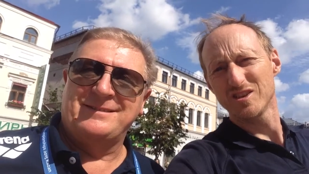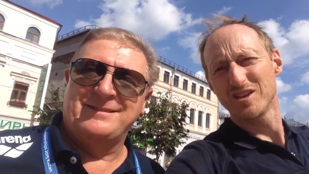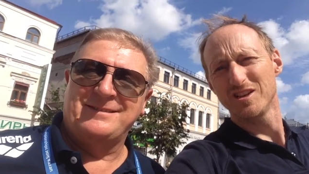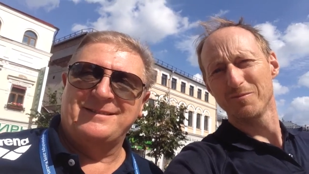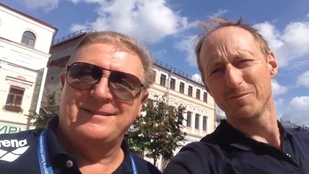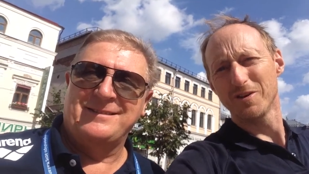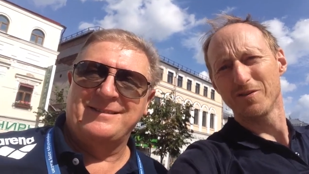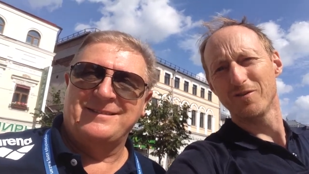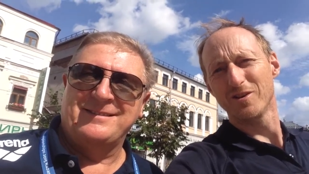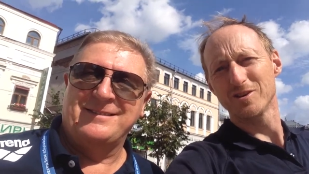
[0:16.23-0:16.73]
Speaker 1: a
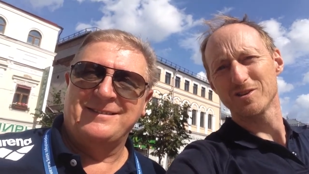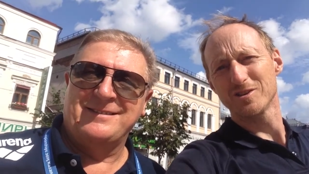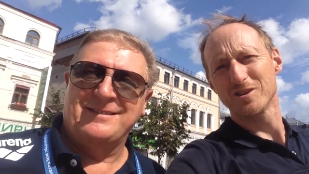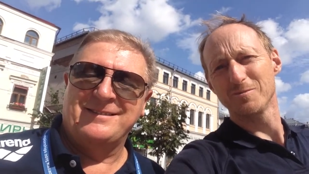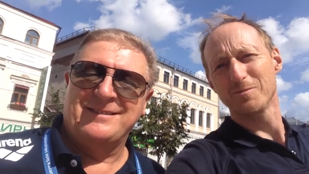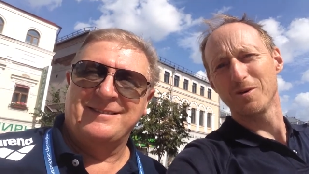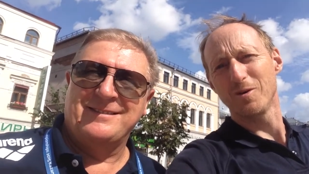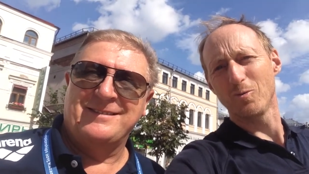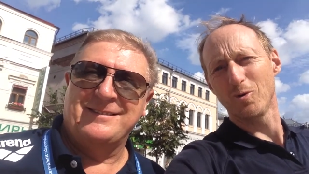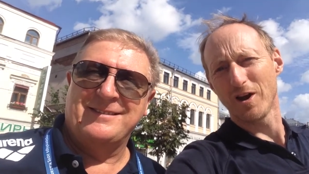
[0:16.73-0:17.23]
little bit
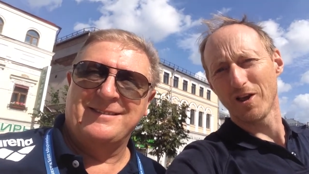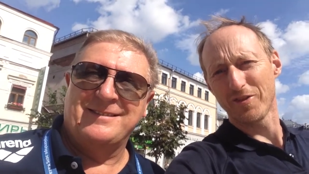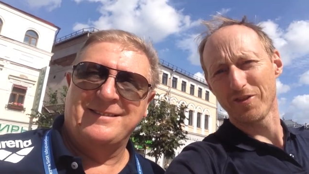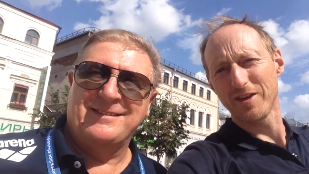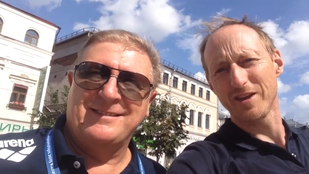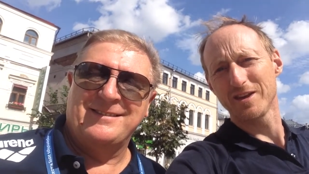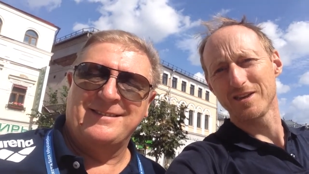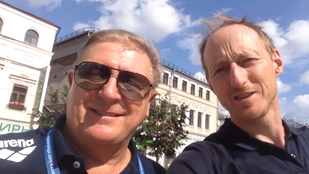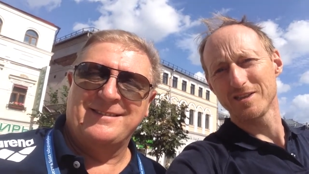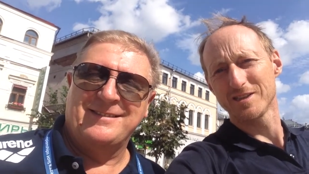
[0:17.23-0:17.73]
rusty, but what I
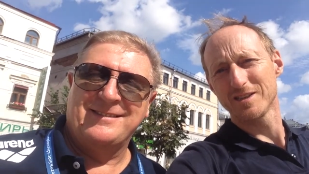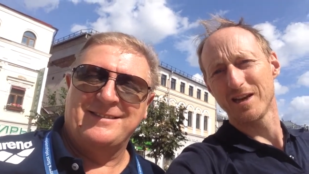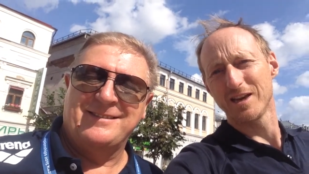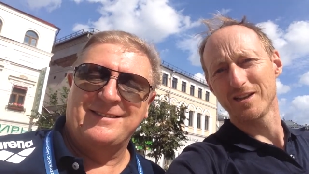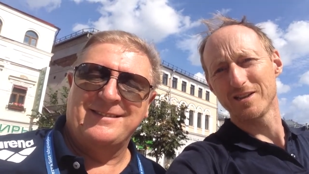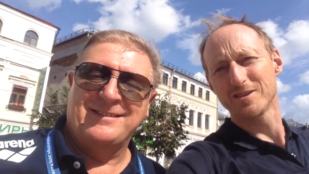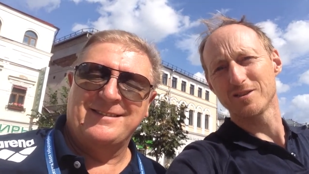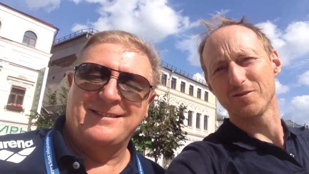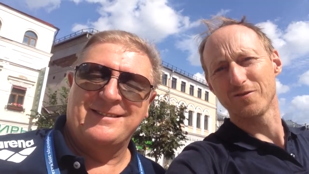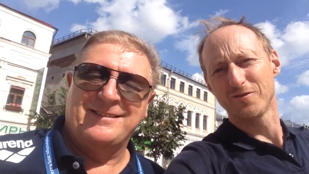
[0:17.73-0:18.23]
think he
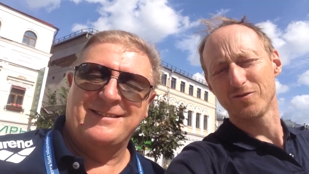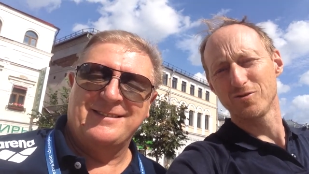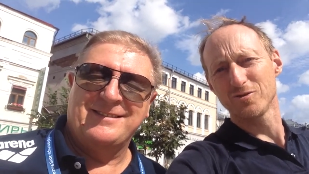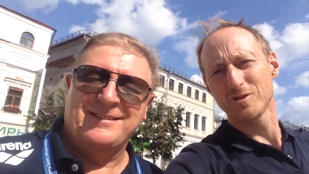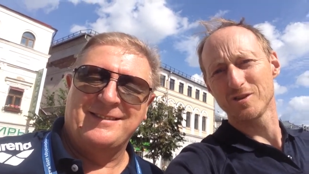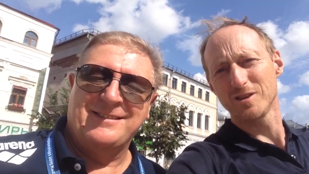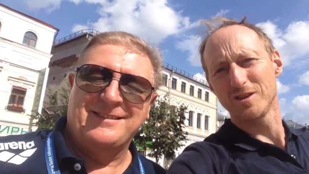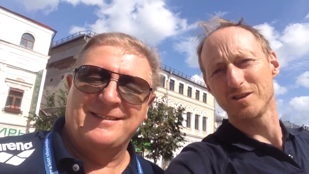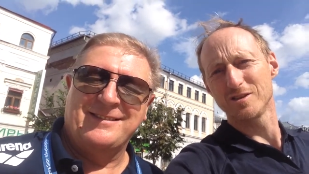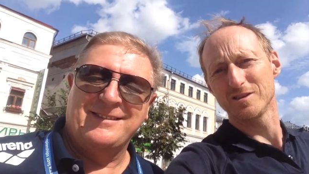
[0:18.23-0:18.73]
said is the
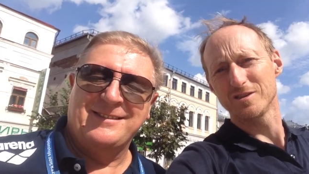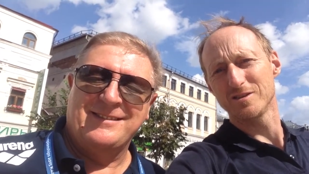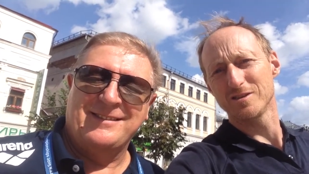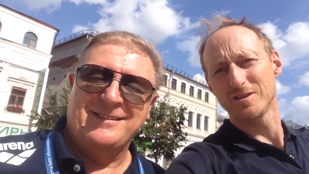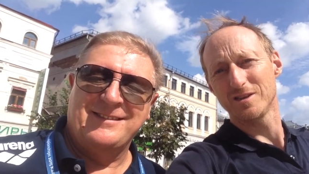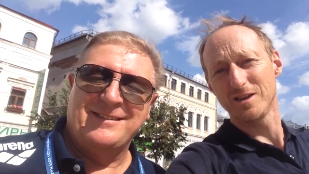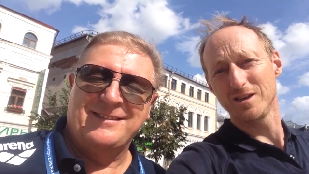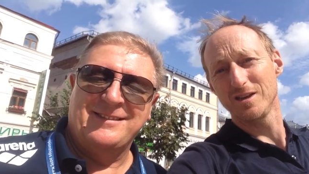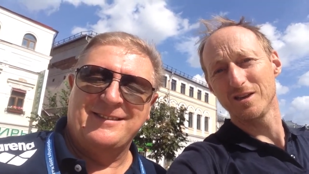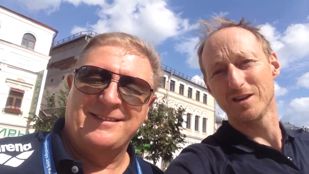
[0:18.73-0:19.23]
four
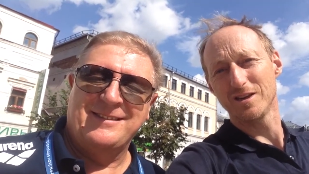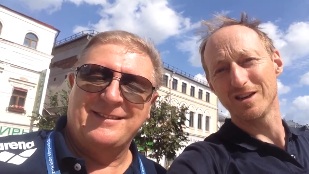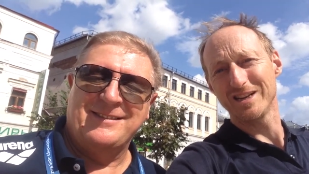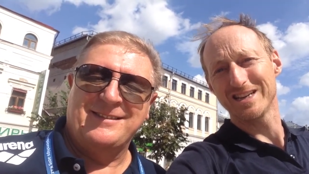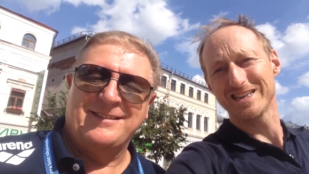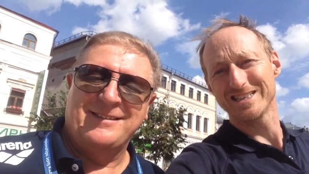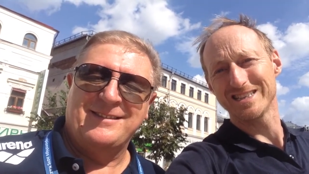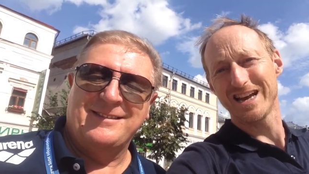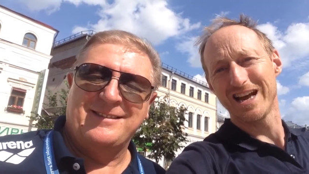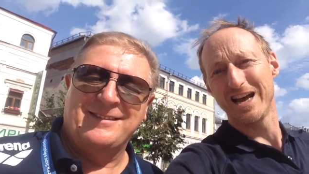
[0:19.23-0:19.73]
seasons here
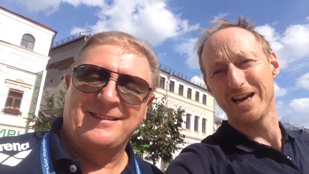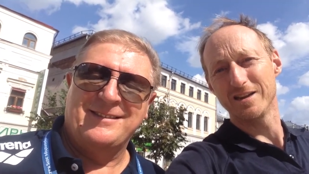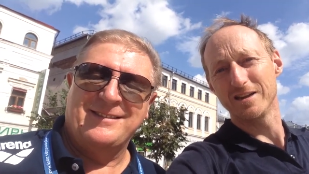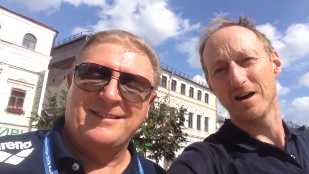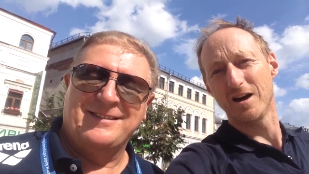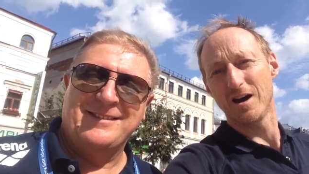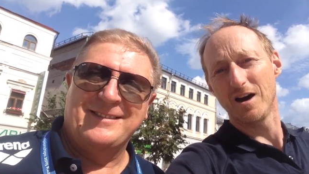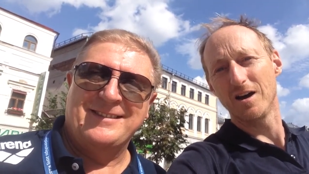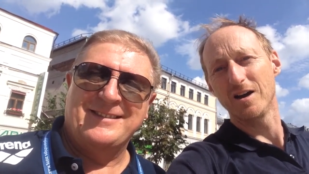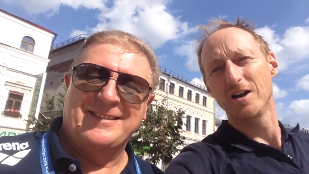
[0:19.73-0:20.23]
in
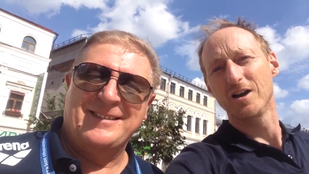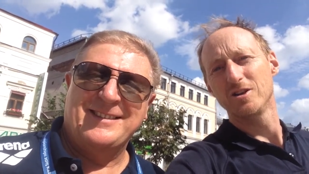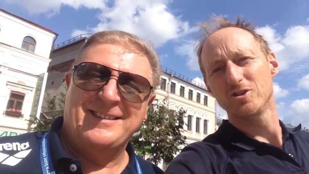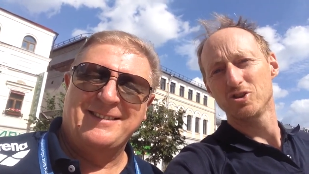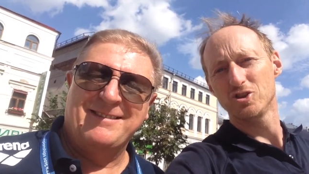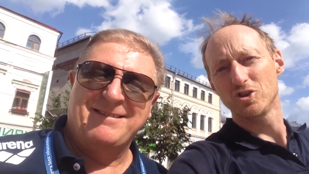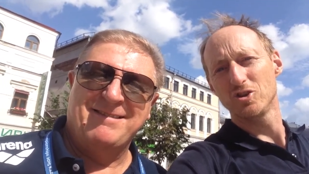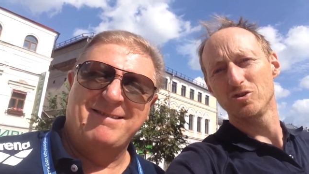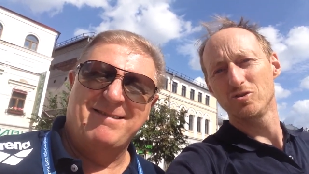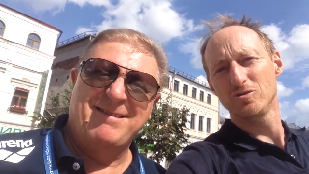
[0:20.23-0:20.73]
Kazan are
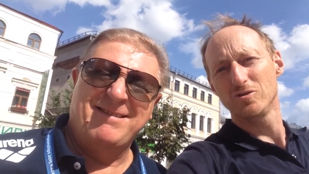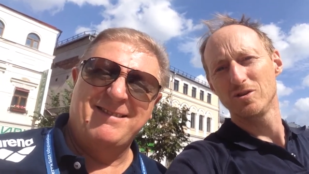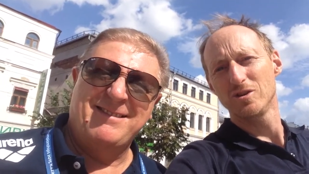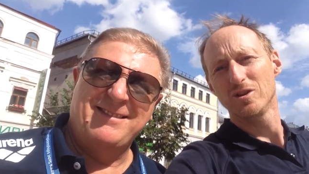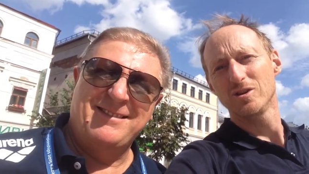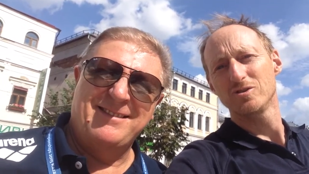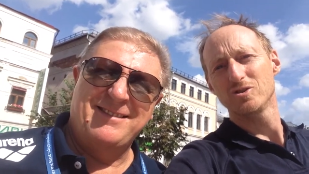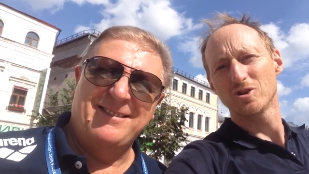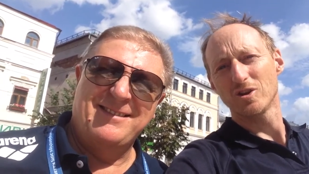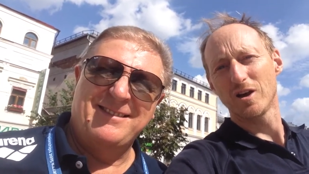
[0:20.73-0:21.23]
June,
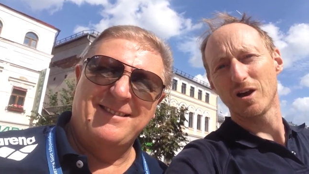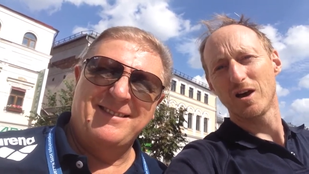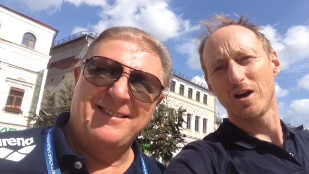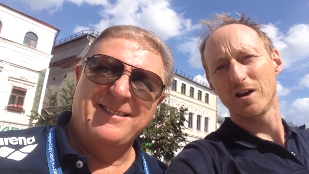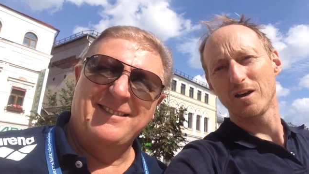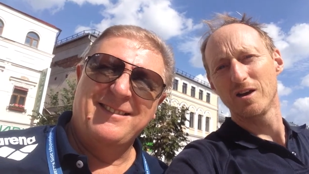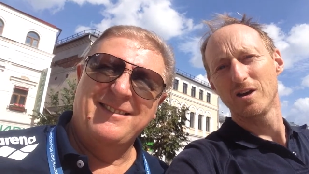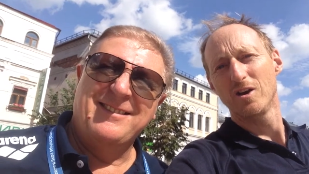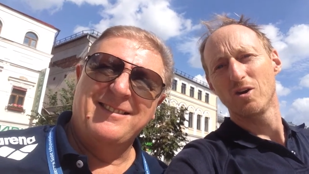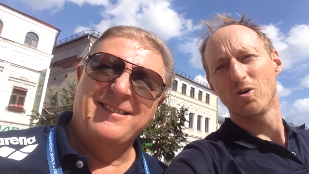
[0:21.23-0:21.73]

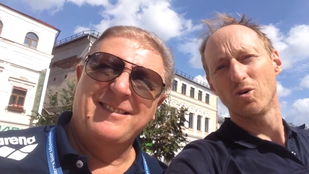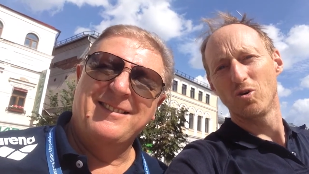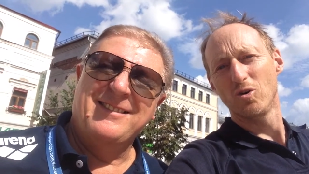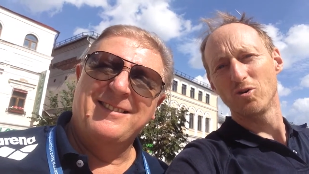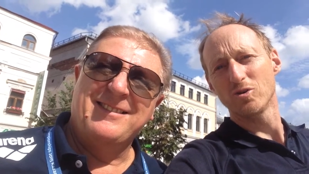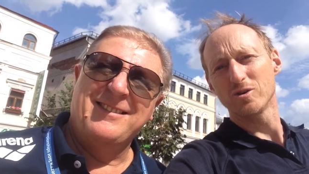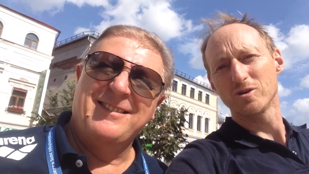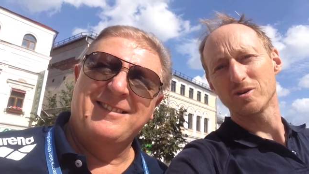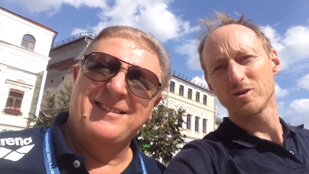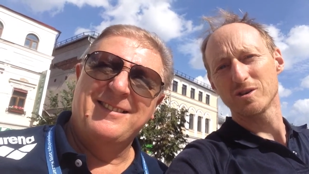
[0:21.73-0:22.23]
July,
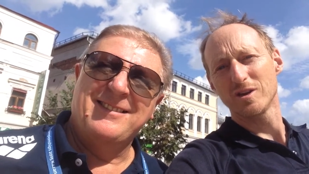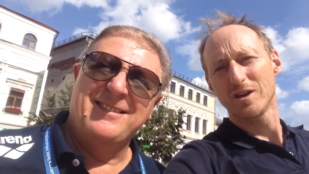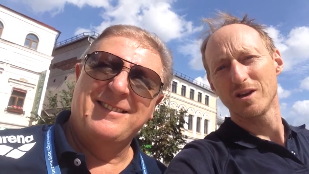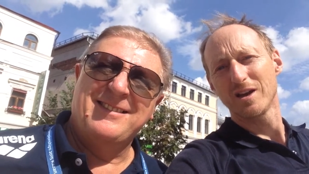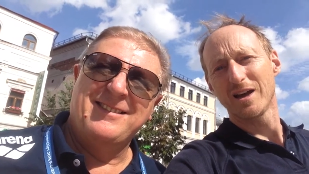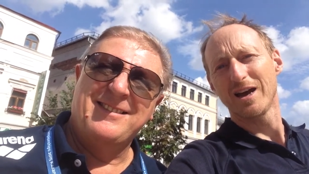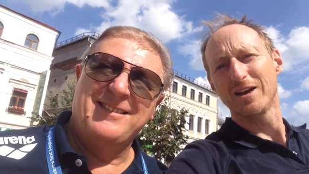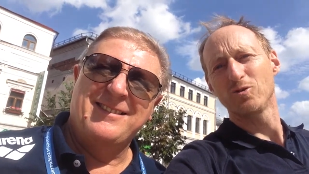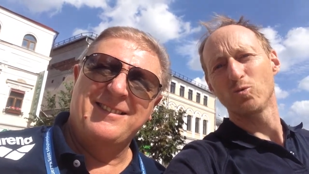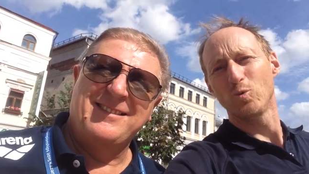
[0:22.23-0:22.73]
August,
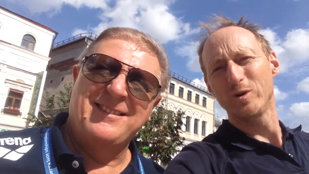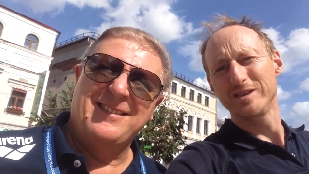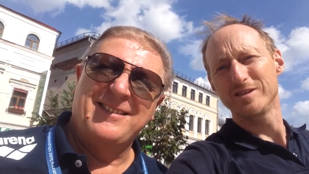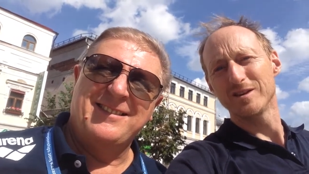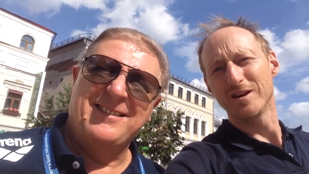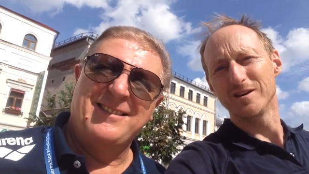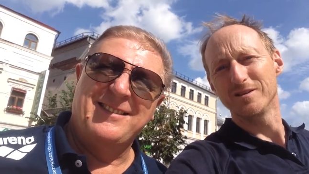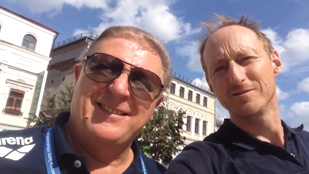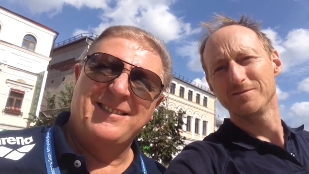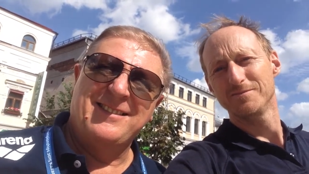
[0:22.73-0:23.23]
and
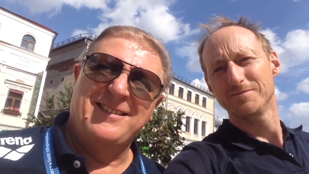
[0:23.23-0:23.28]
winter.